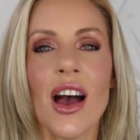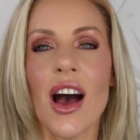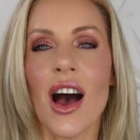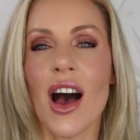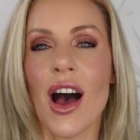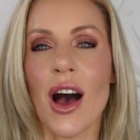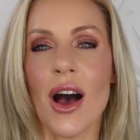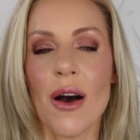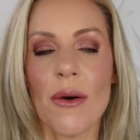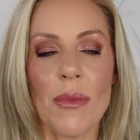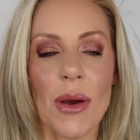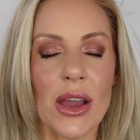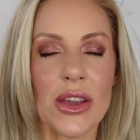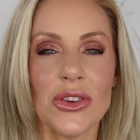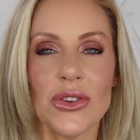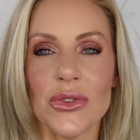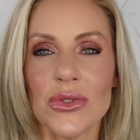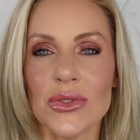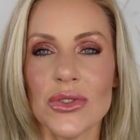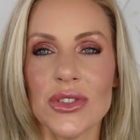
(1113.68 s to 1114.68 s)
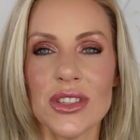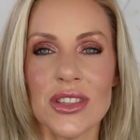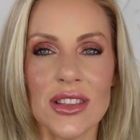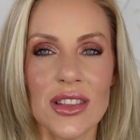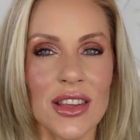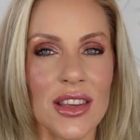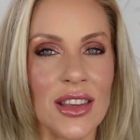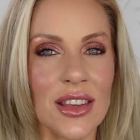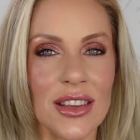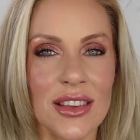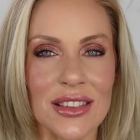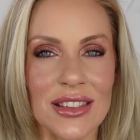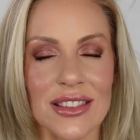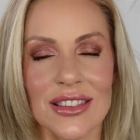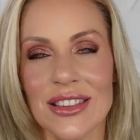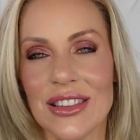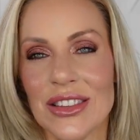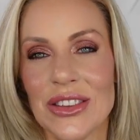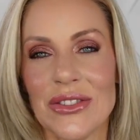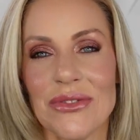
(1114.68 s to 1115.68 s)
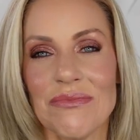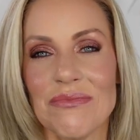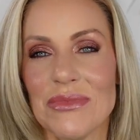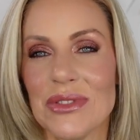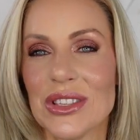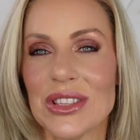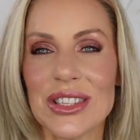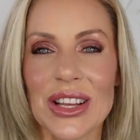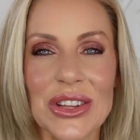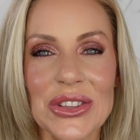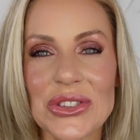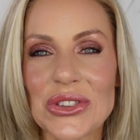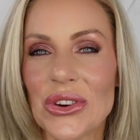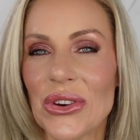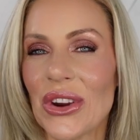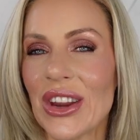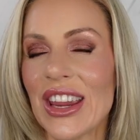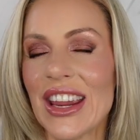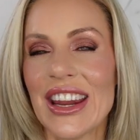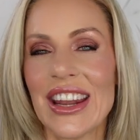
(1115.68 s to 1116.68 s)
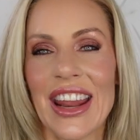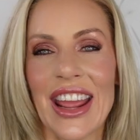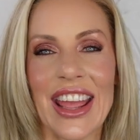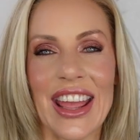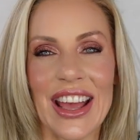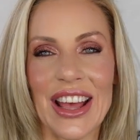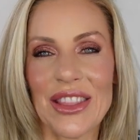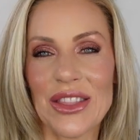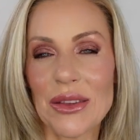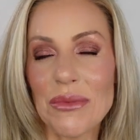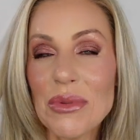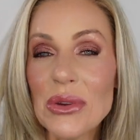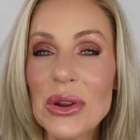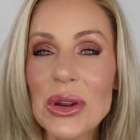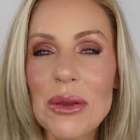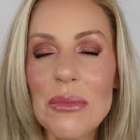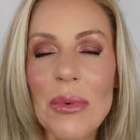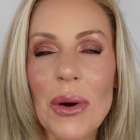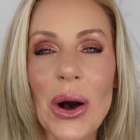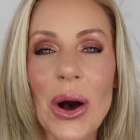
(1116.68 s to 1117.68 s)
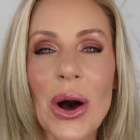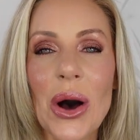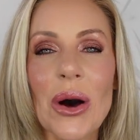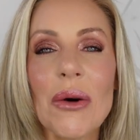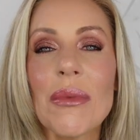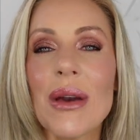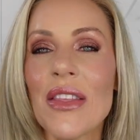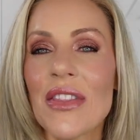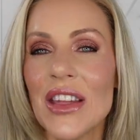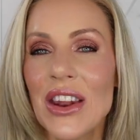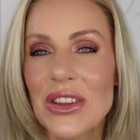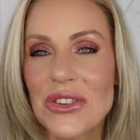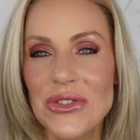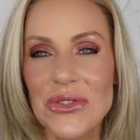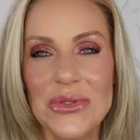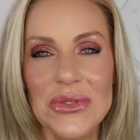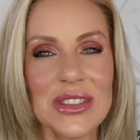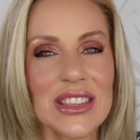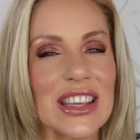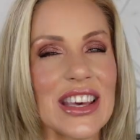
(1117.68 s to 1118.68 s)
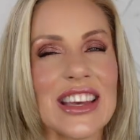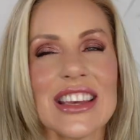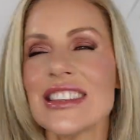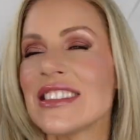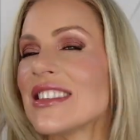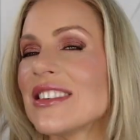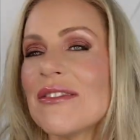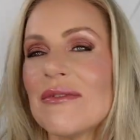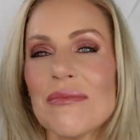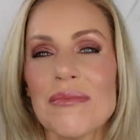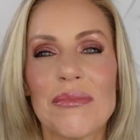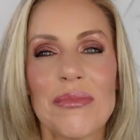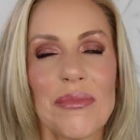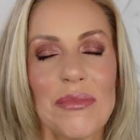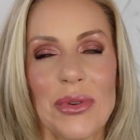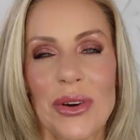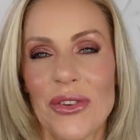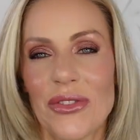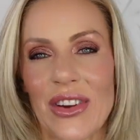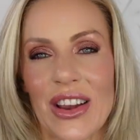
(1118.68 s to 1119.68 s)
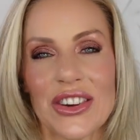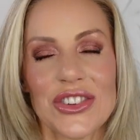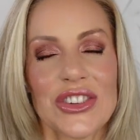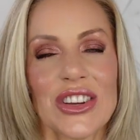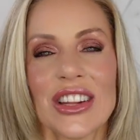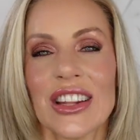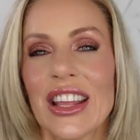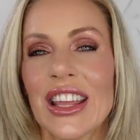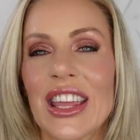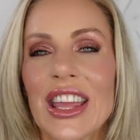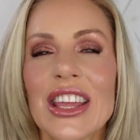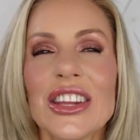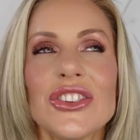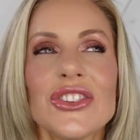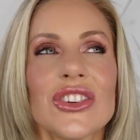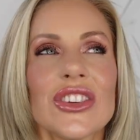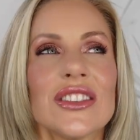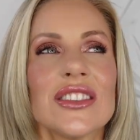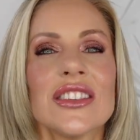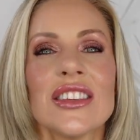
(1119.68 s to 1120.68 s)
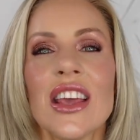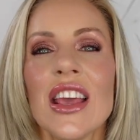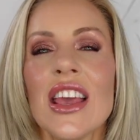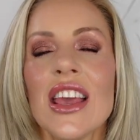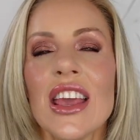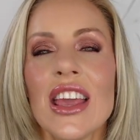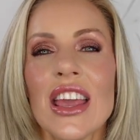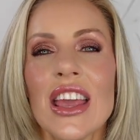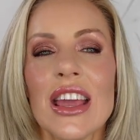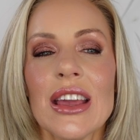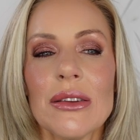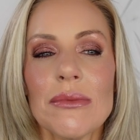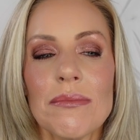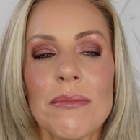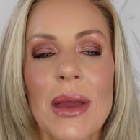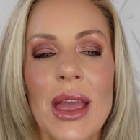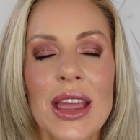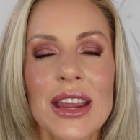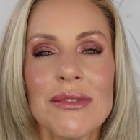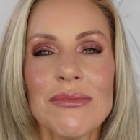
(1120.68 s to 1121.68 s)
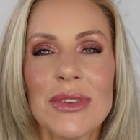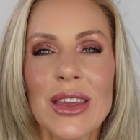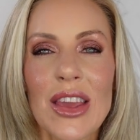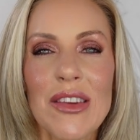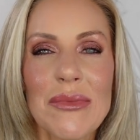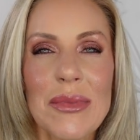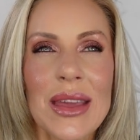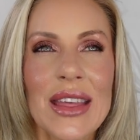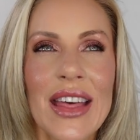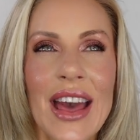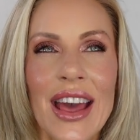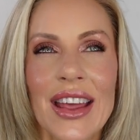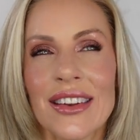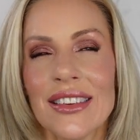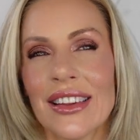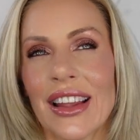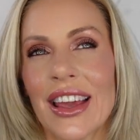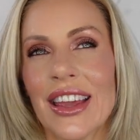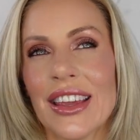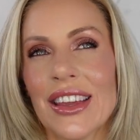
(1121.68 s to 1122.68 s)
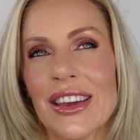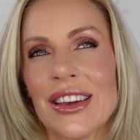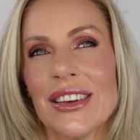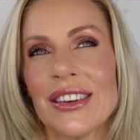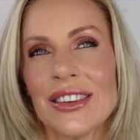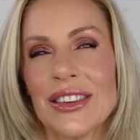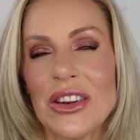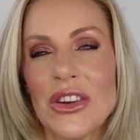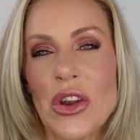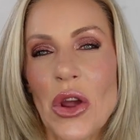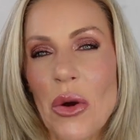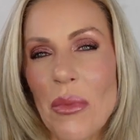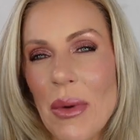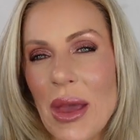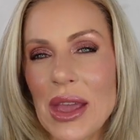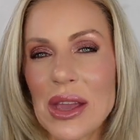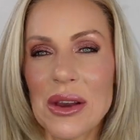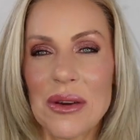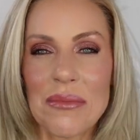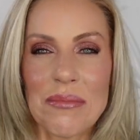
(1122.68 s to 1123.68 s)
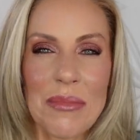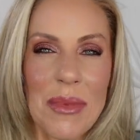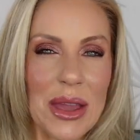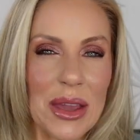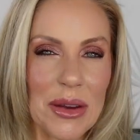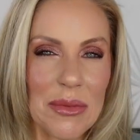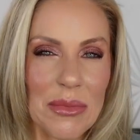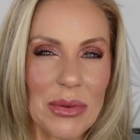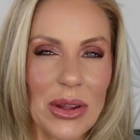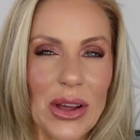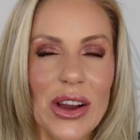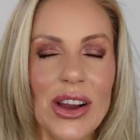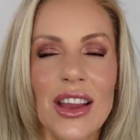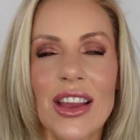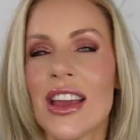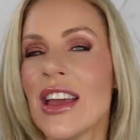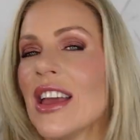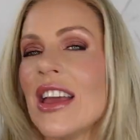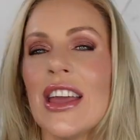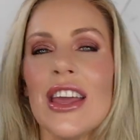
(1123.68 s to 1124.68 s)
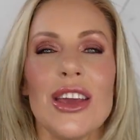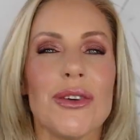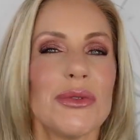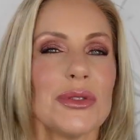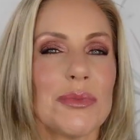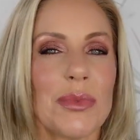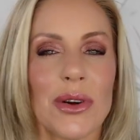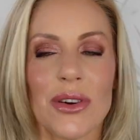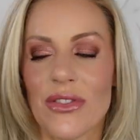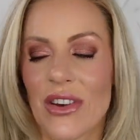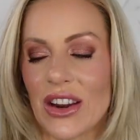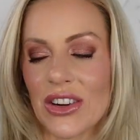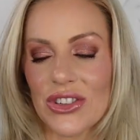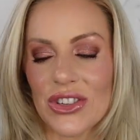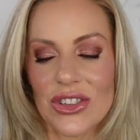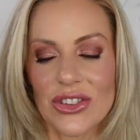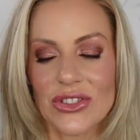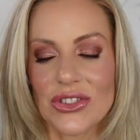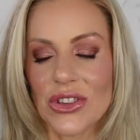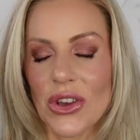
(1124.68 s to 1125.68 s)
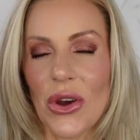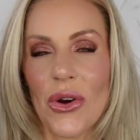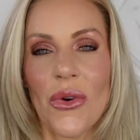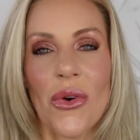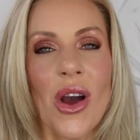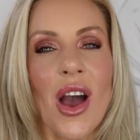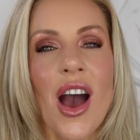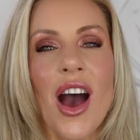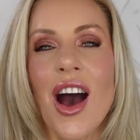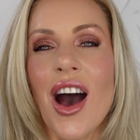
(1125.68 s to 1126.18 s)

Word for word: Um, I used these, the, the sunscreen and the beauty balm, and then I used this perfection. Like it just, it made, gave me that like no makeup, makeup look. It was perfection. So,